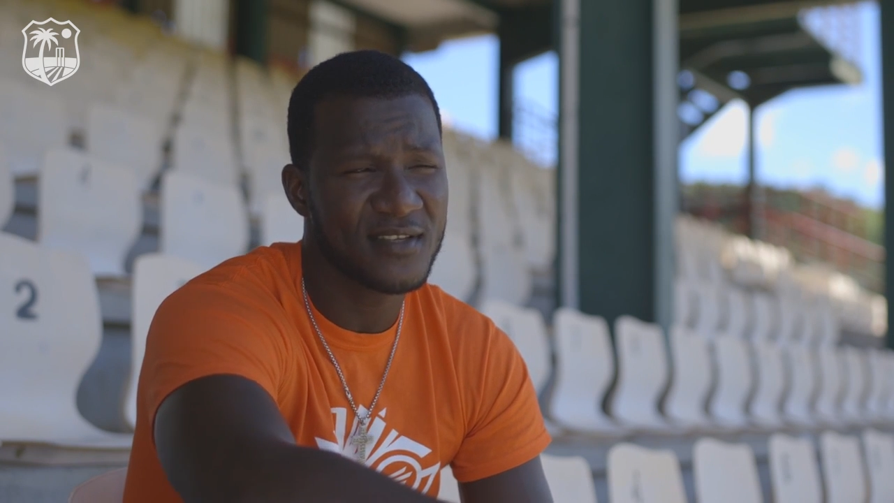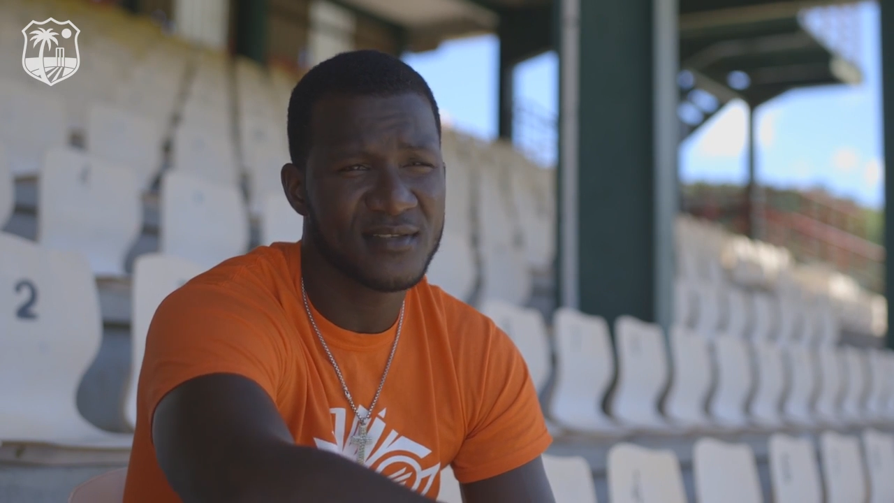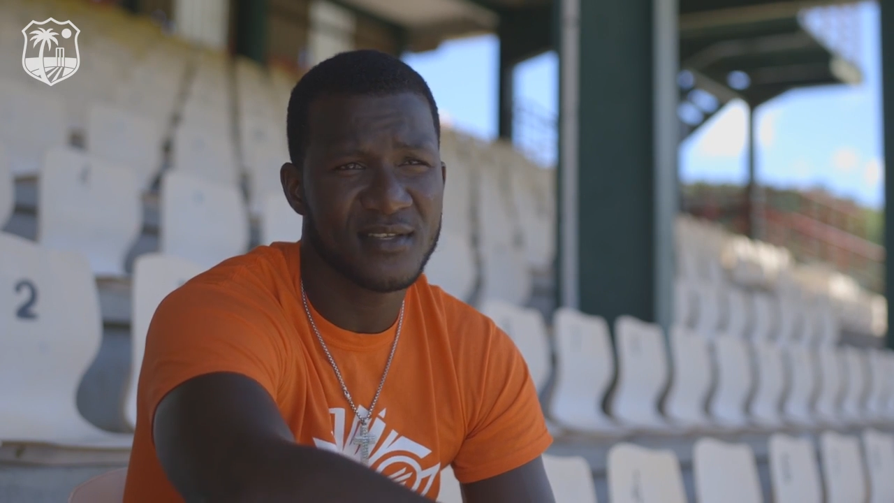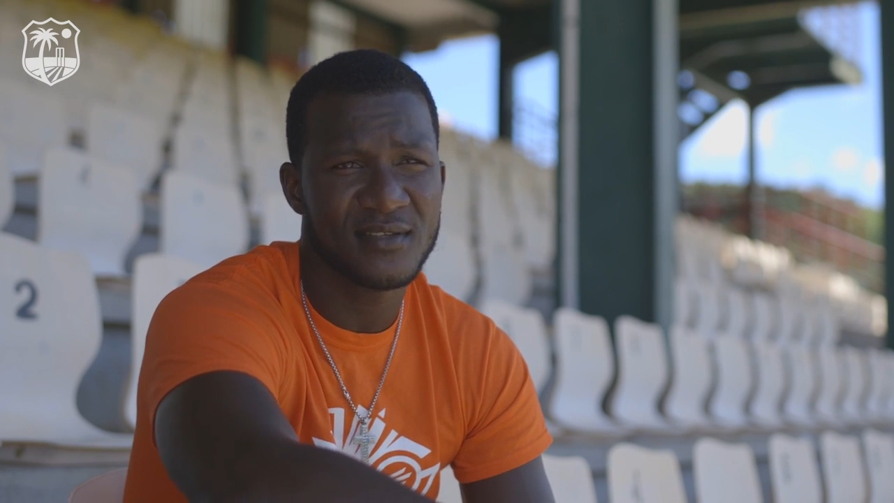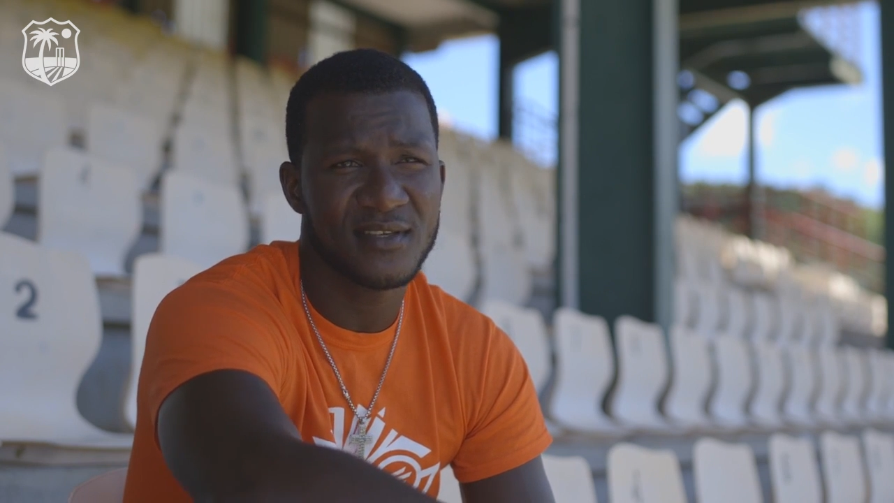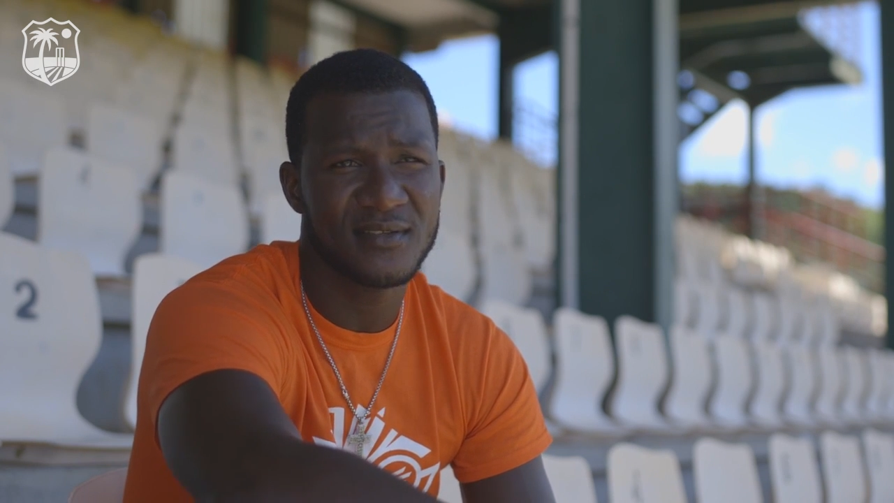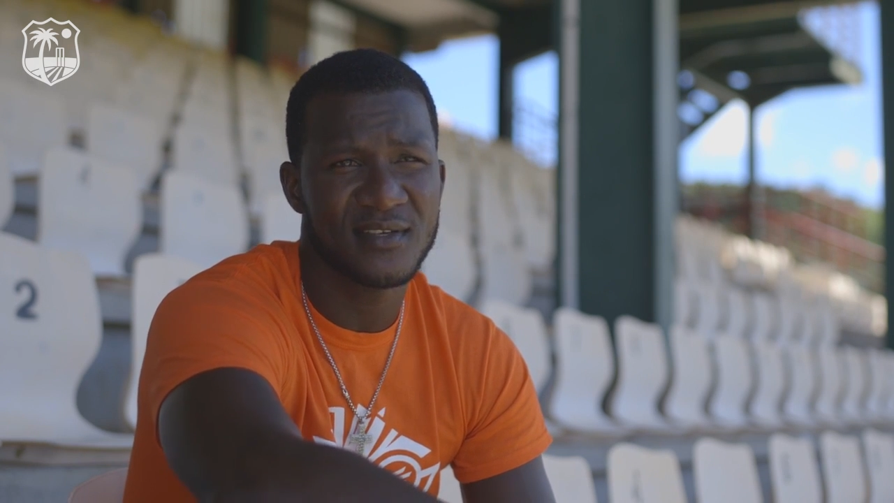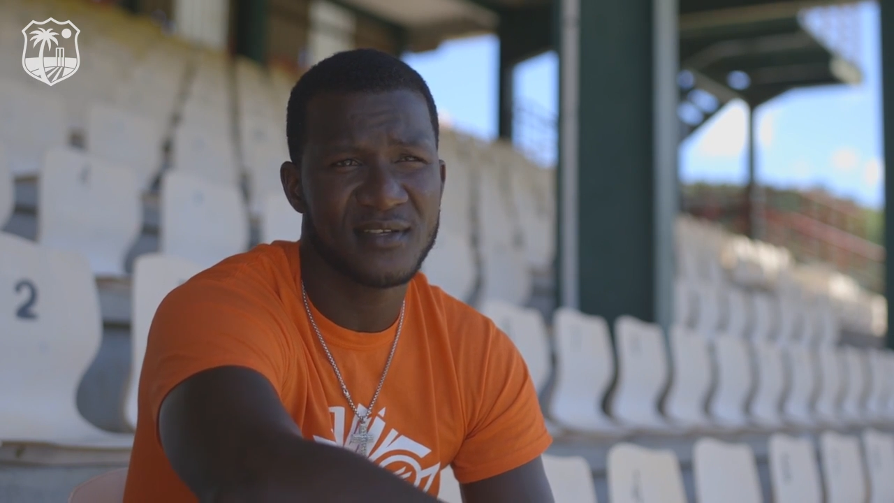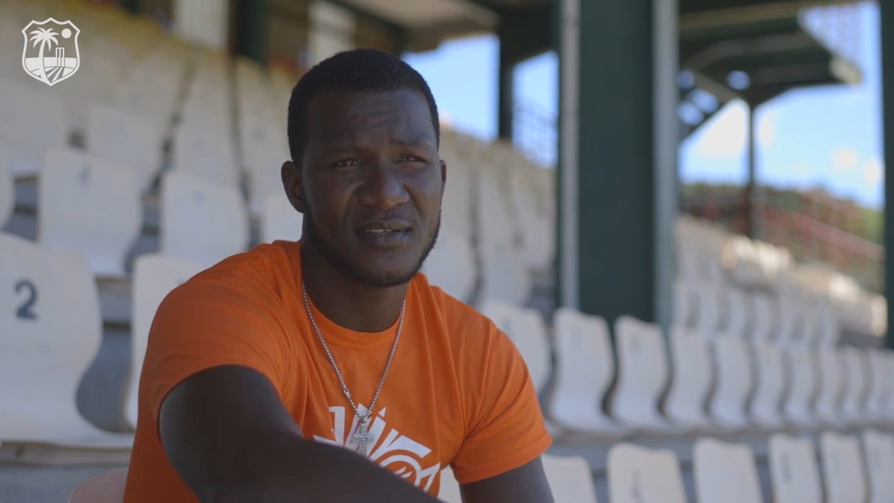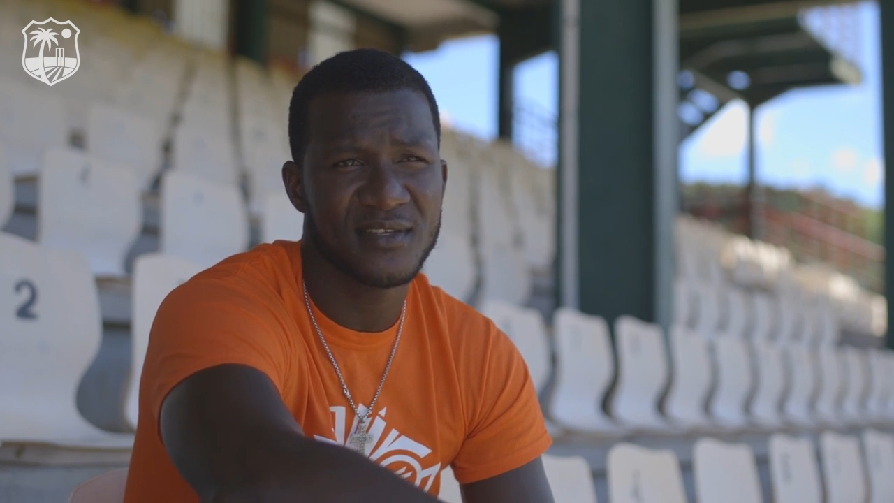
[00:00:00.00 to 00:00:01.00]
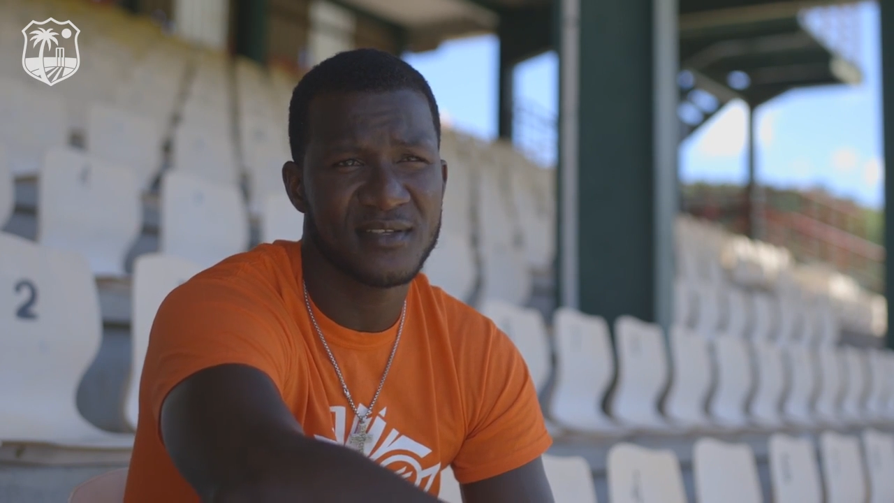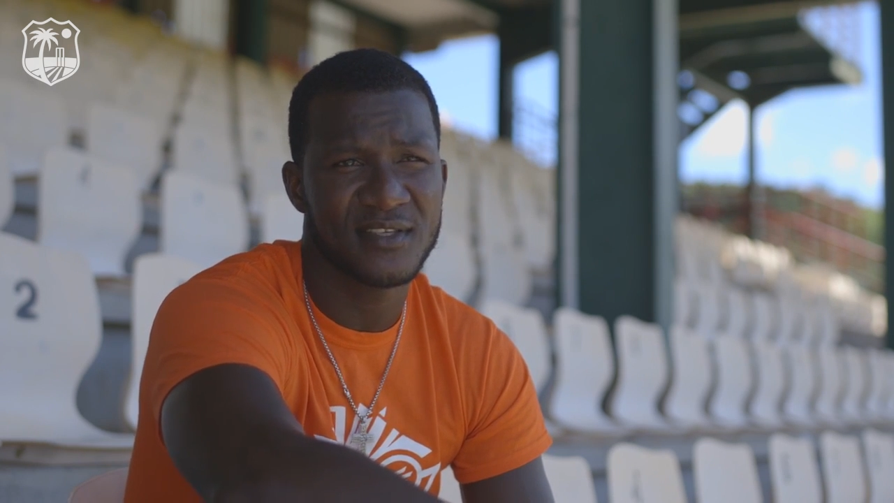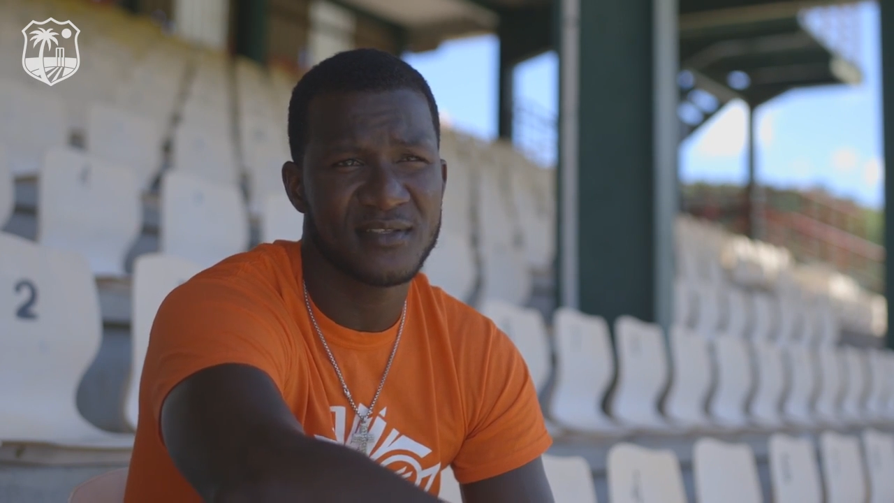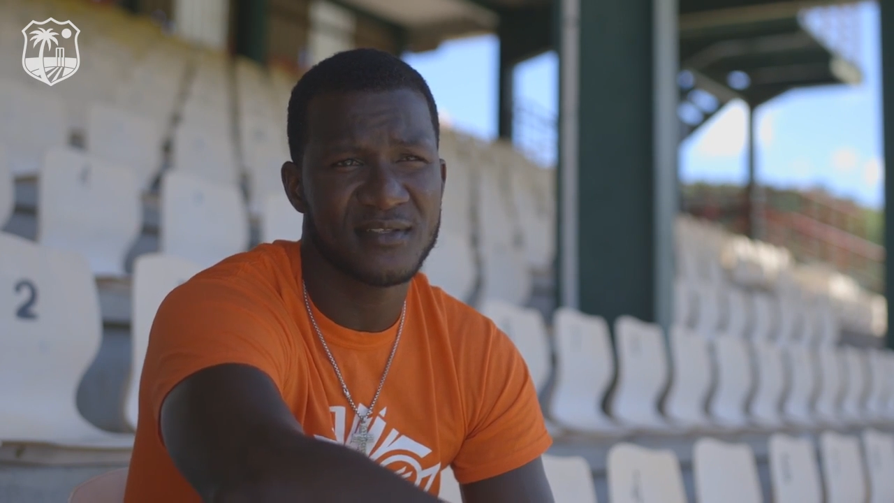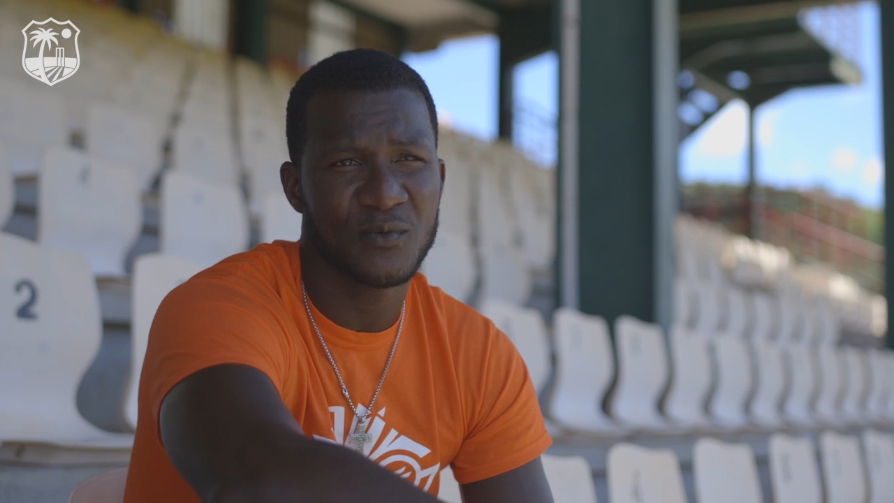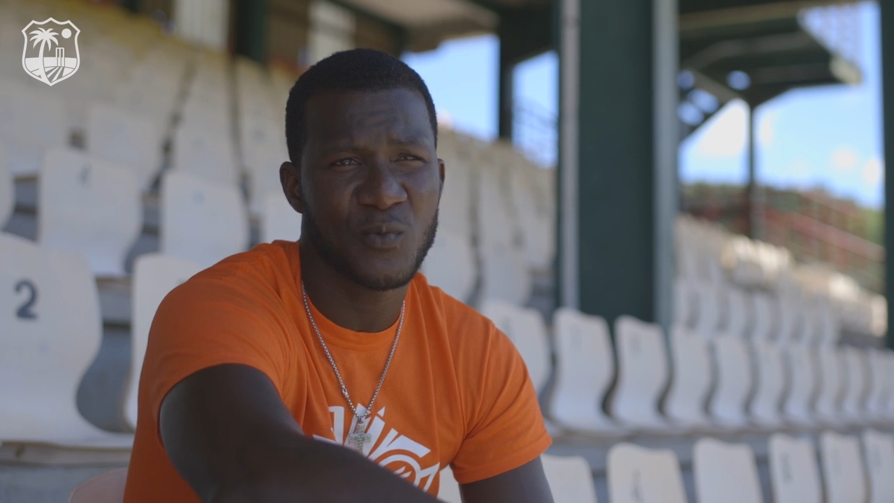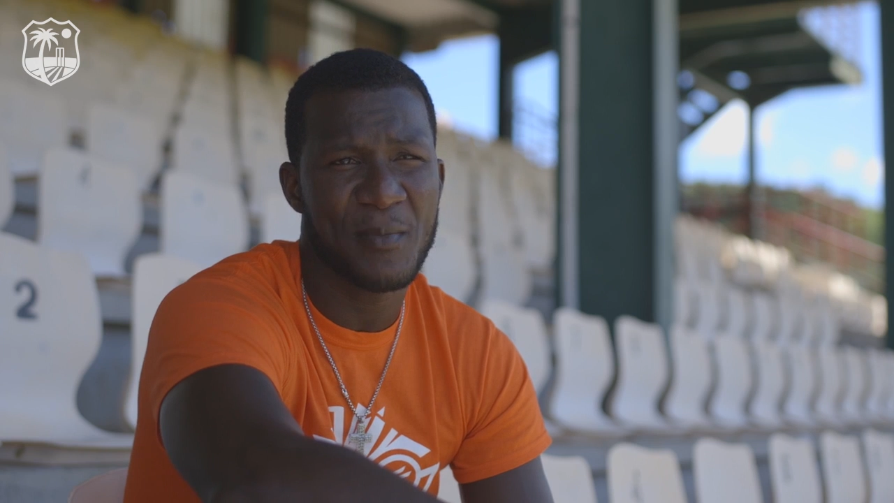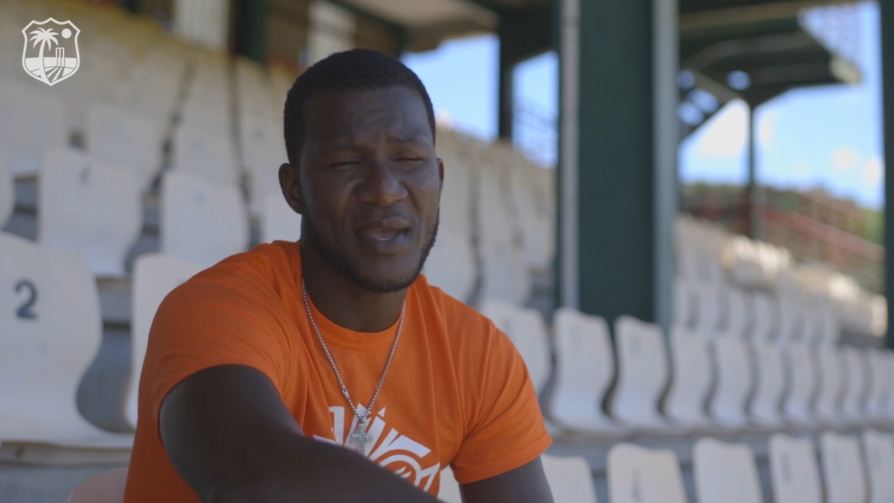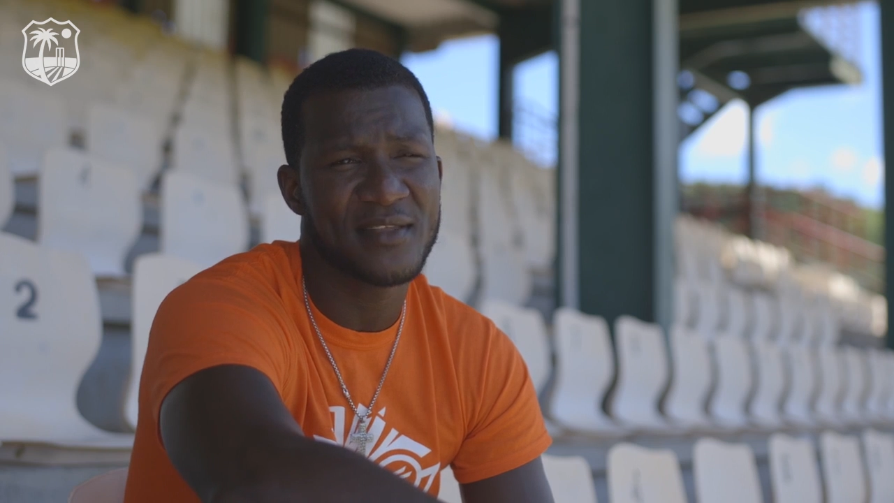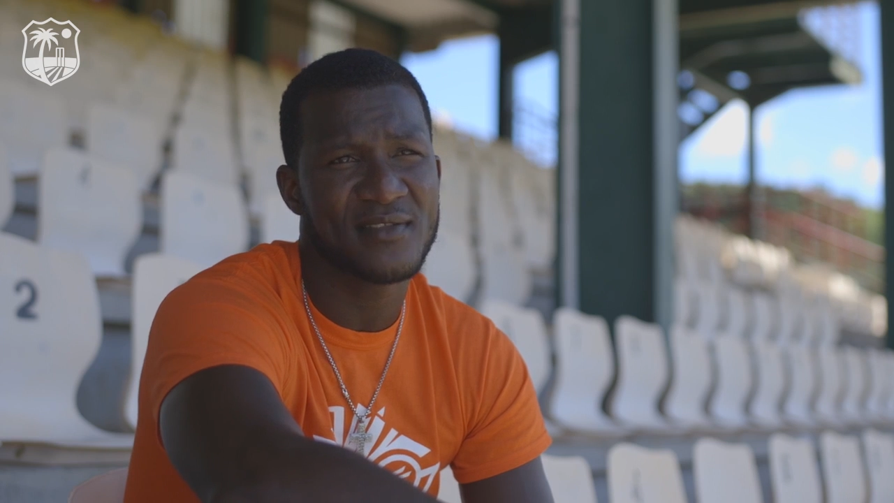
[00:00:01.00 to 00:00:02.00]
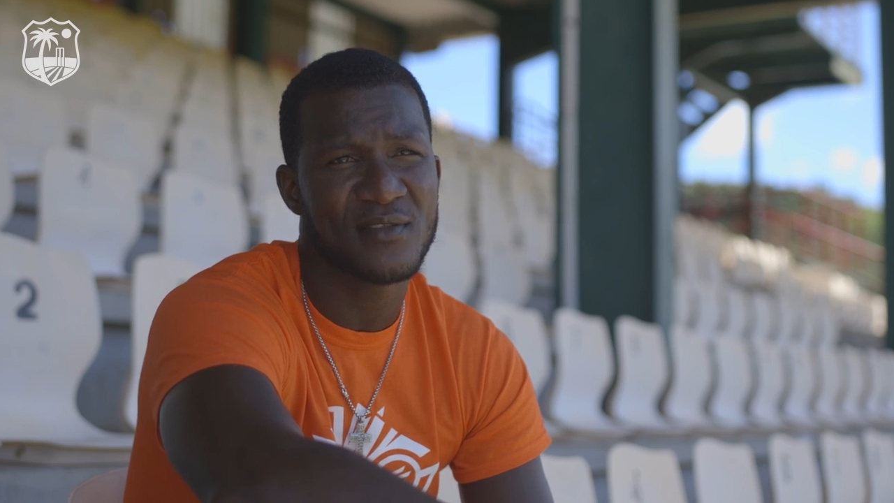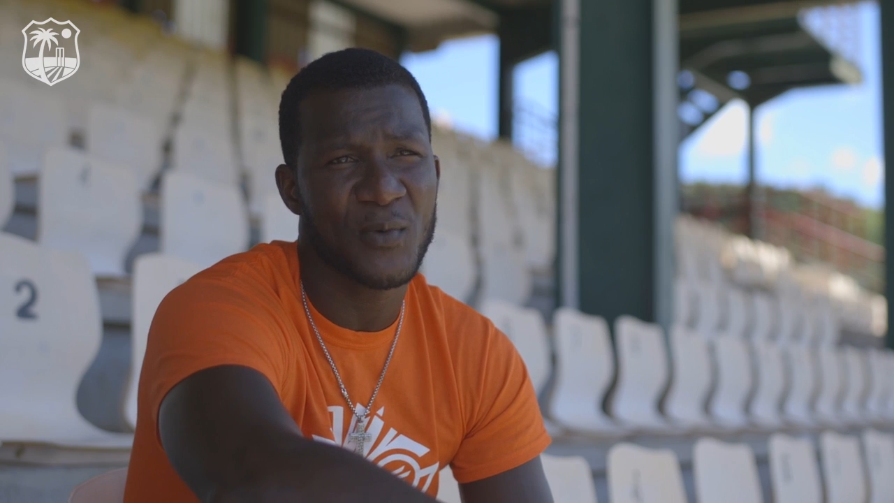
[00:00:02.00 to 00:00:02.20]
the